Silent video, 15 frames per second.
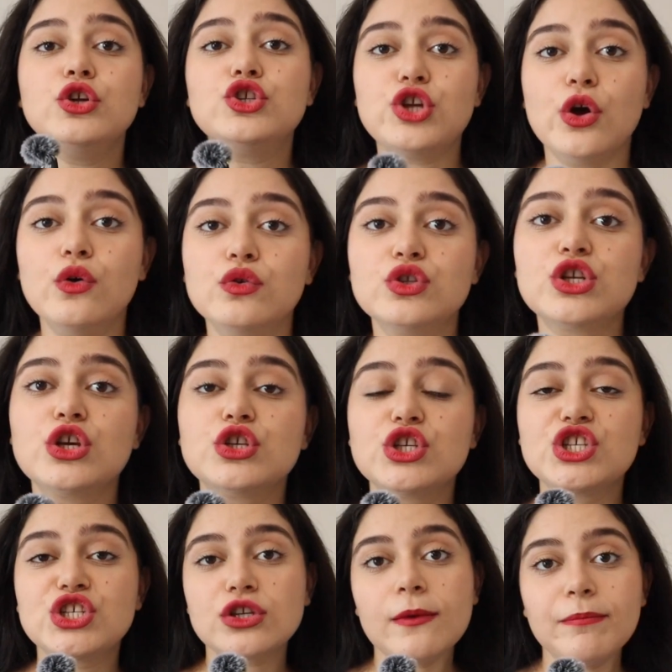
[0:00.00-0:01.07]
Don't
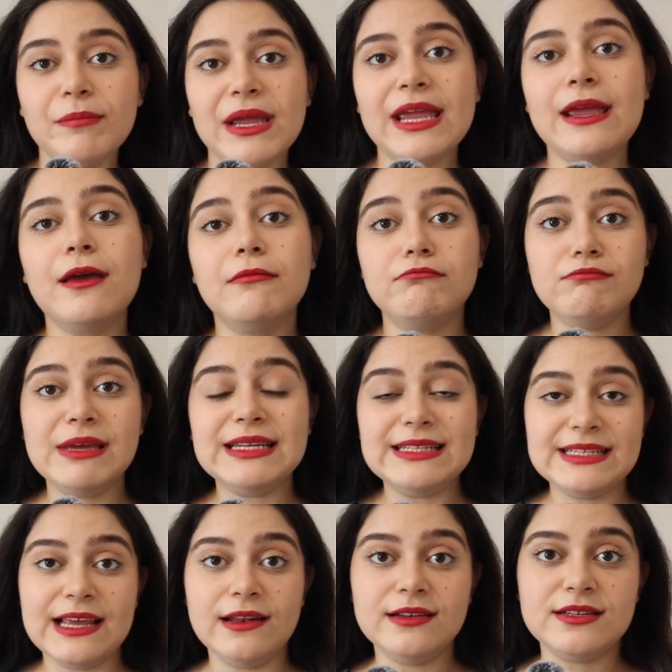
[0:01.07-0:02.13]
stop me
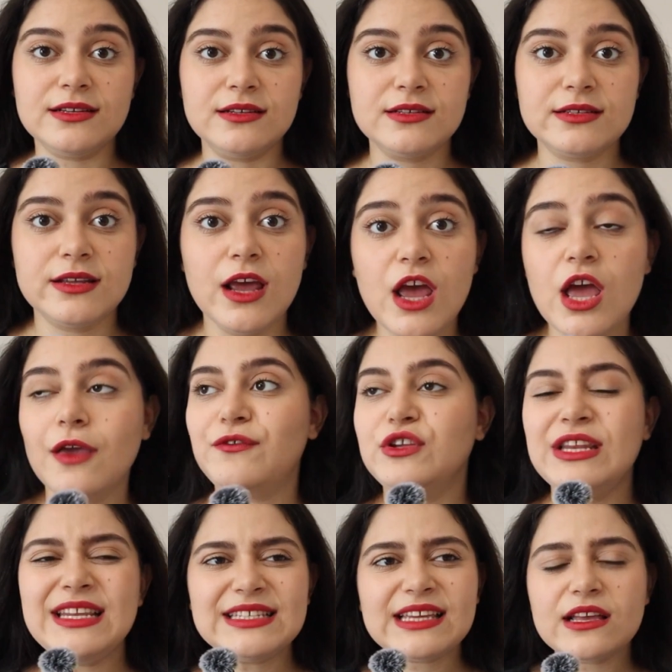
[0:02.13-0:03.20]
mid-sentence. If you
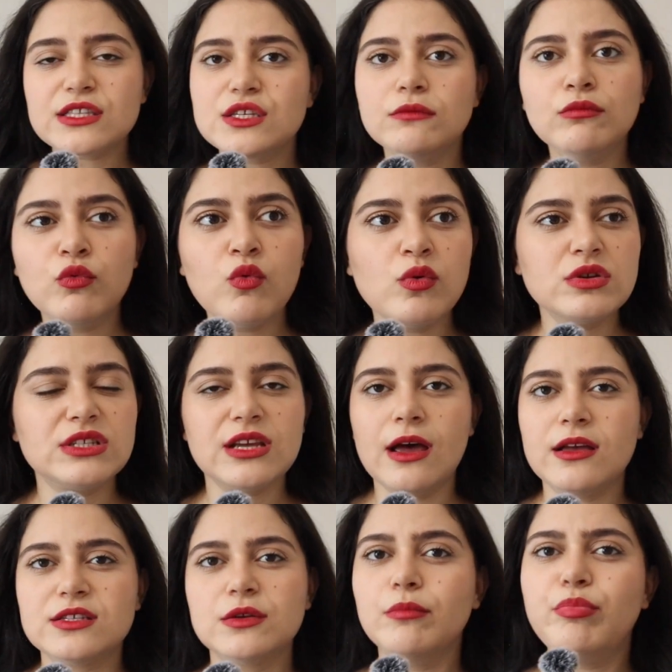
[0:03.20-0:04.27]
need to get some
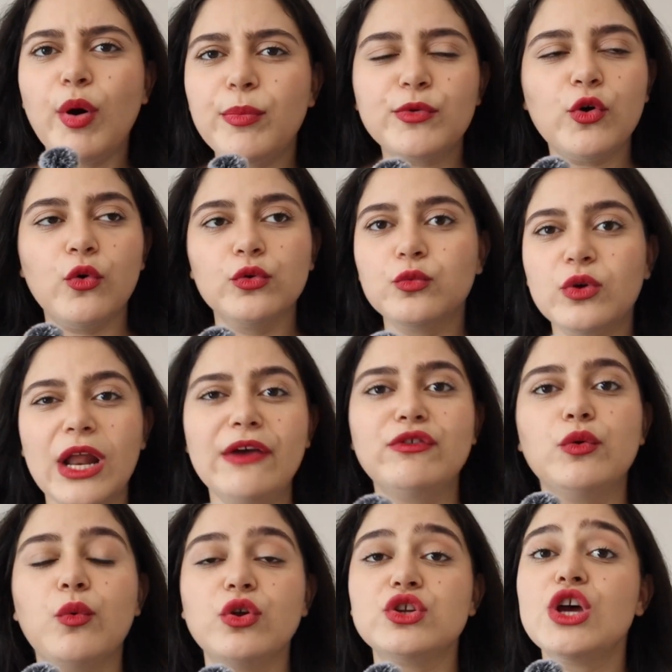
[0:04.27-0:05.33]
water, some popcorn, whatever
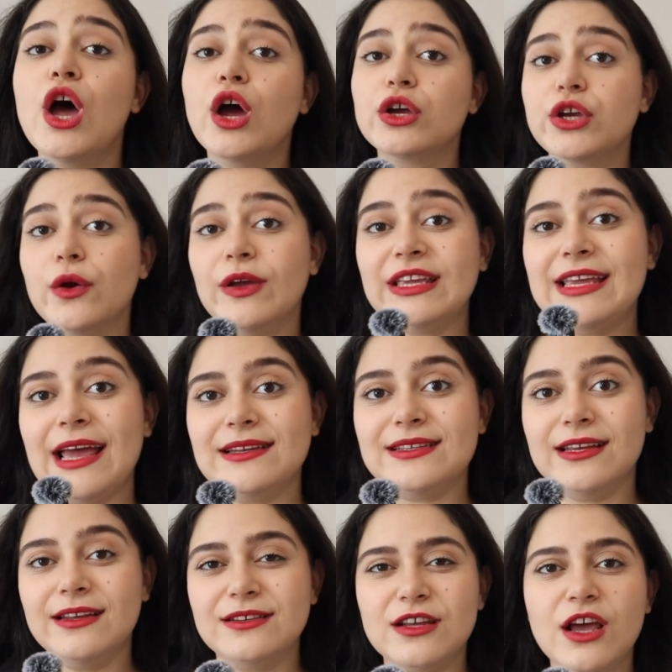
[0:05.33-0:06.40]
you want, go and
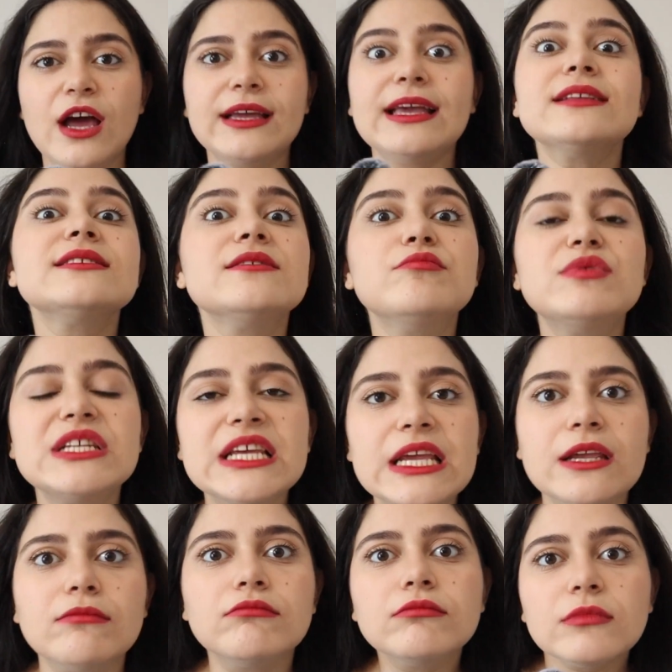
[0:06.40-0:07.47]
get it. Get some tea.